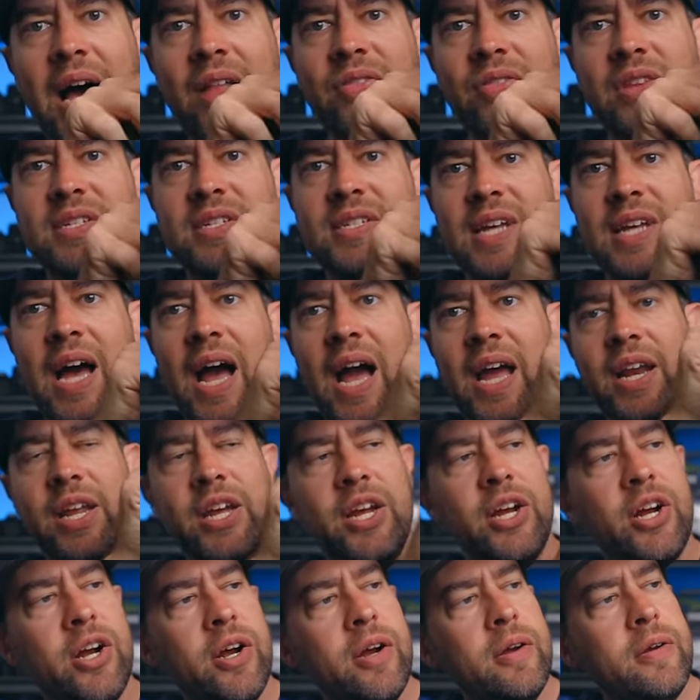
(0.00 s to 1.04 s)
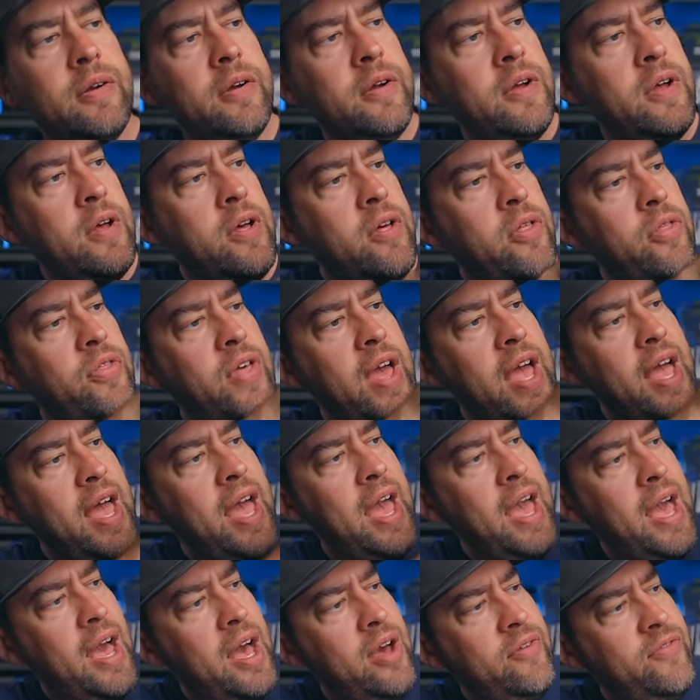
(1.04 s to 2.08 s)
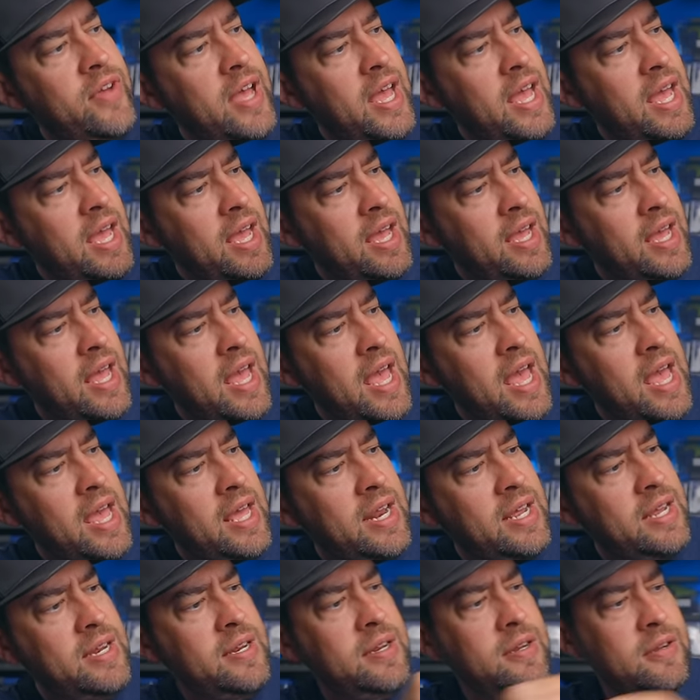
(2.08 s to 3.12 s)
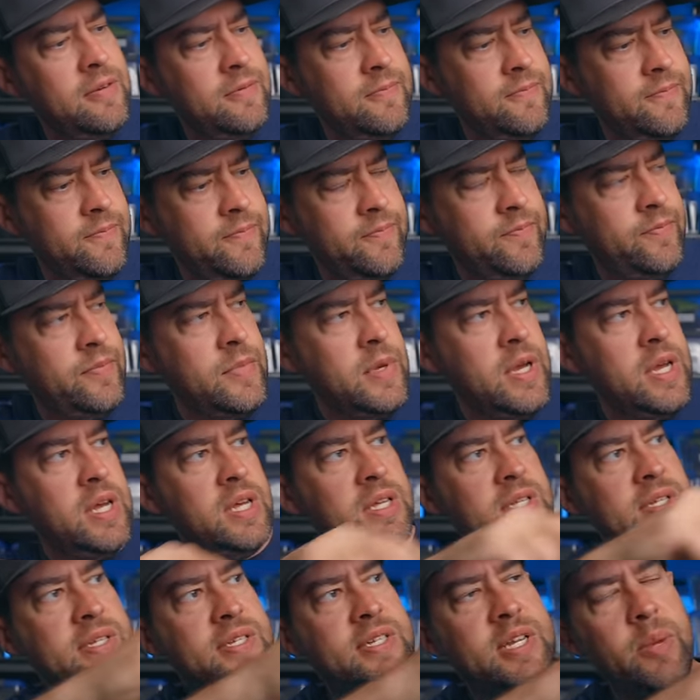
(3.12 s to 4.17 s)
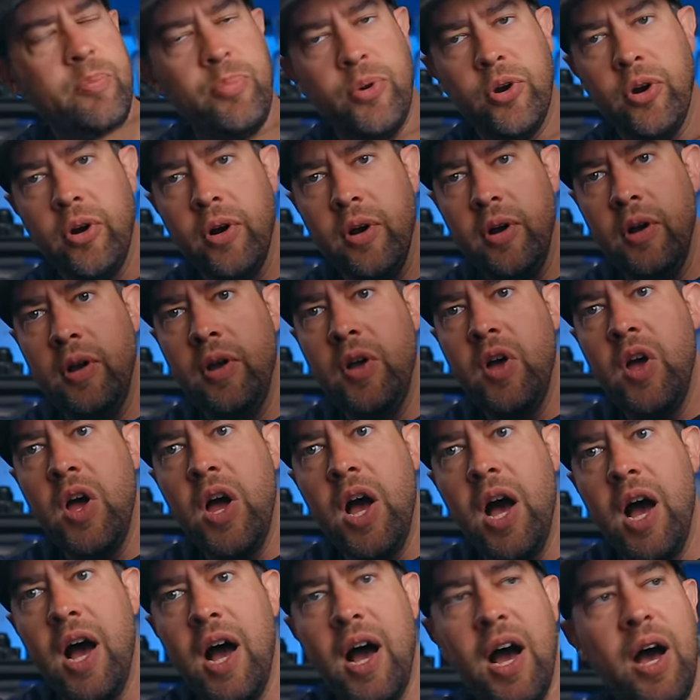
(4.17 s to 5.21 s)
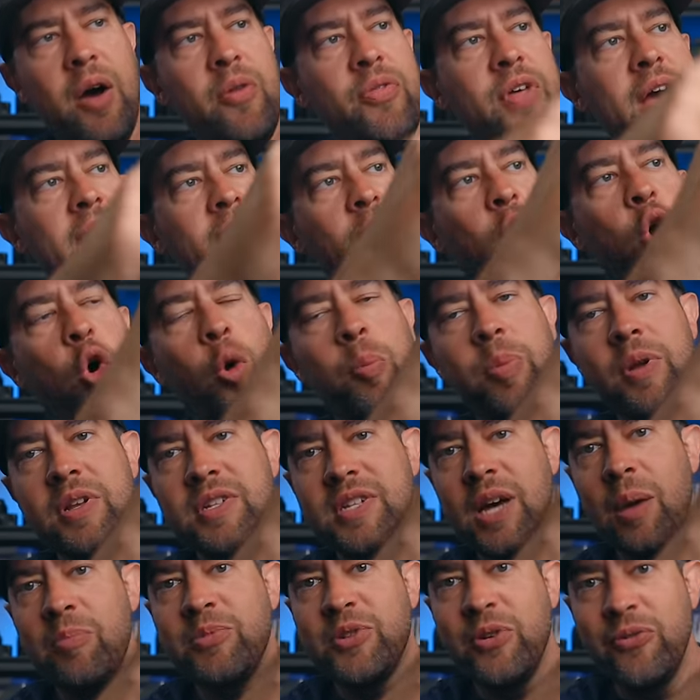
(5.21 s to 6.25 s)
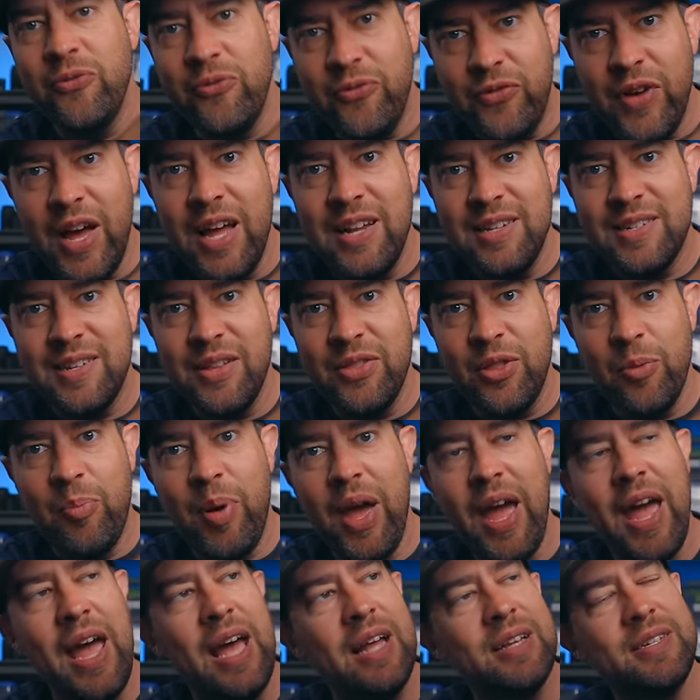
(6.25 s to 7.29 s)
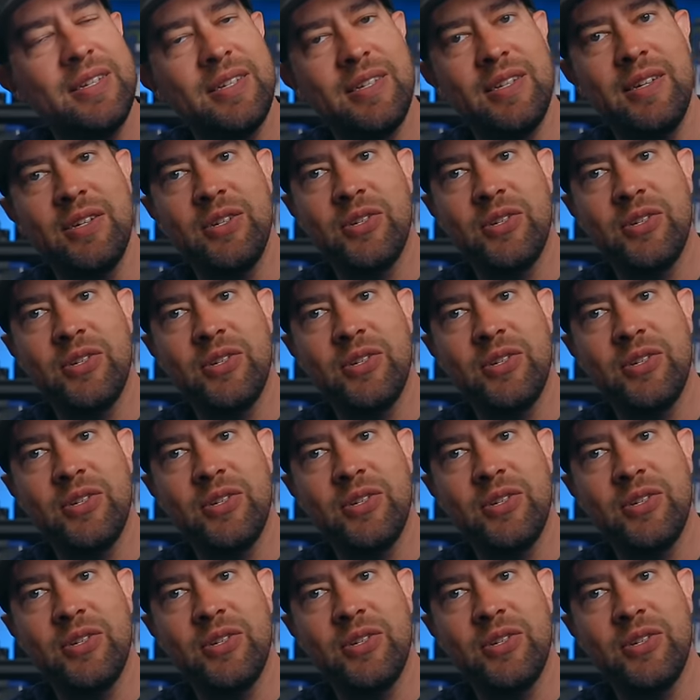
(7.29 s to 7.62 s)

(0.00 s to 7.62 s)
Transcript: On the side here, they have a hidden zipper that opens up to vent the pants.